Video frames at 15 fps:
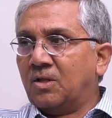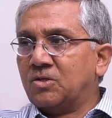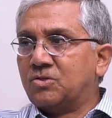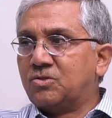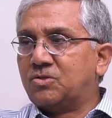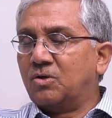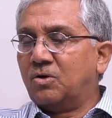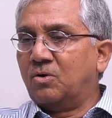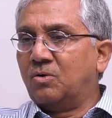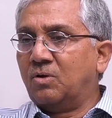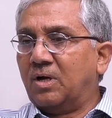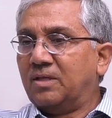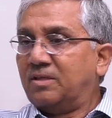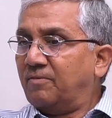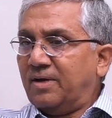So
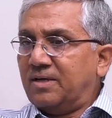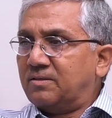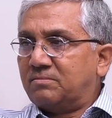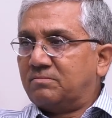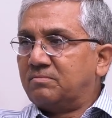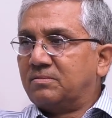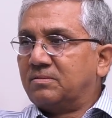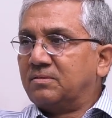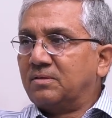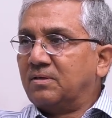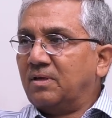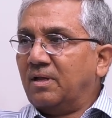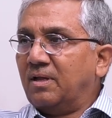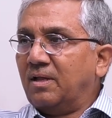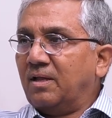otherwise,
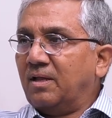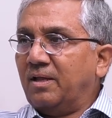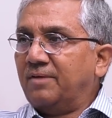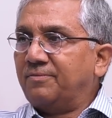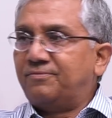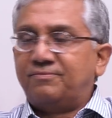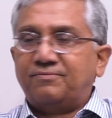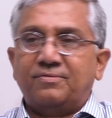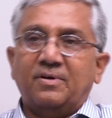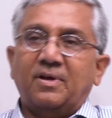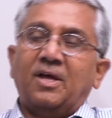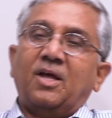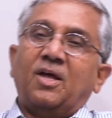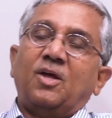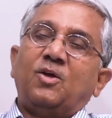if
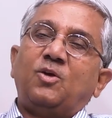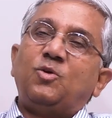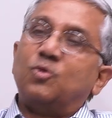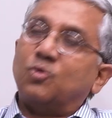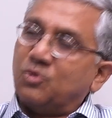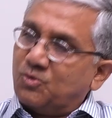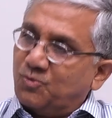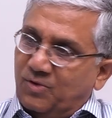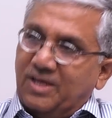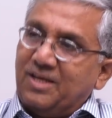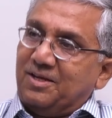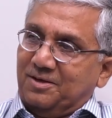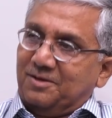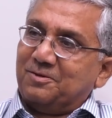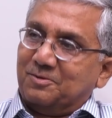huge
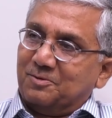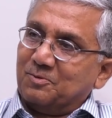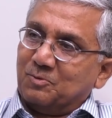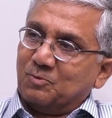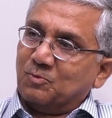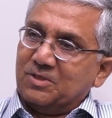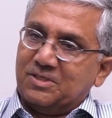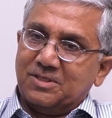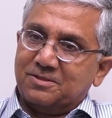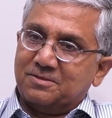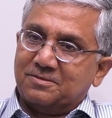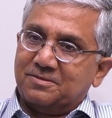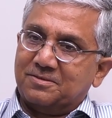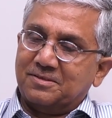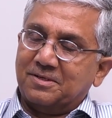fee, which
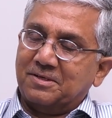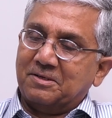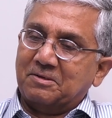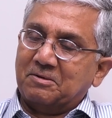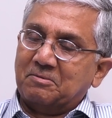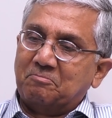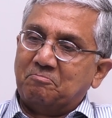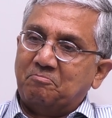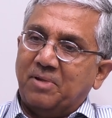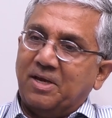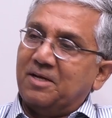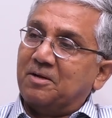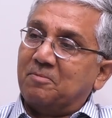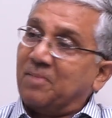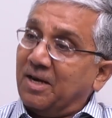is
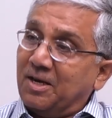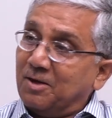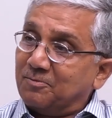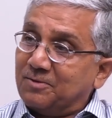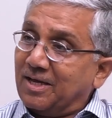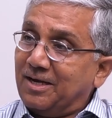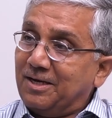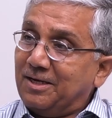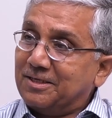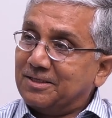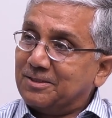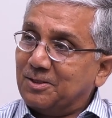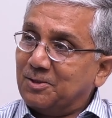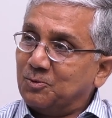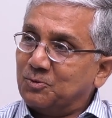paid in many of the elite
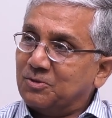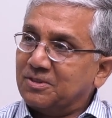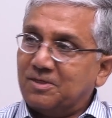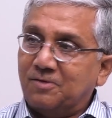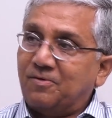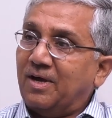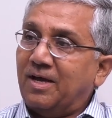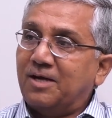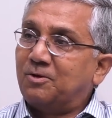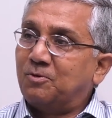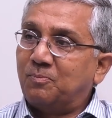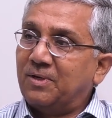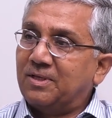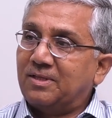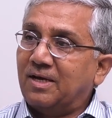institutions, if I had to
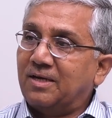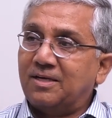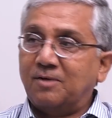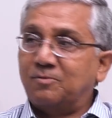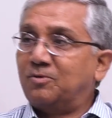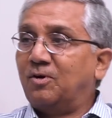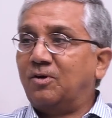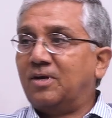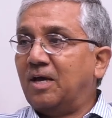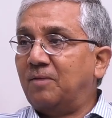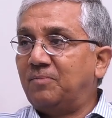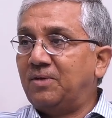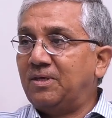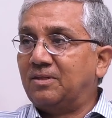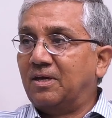pay that, I would not have
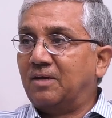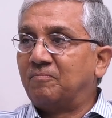been there.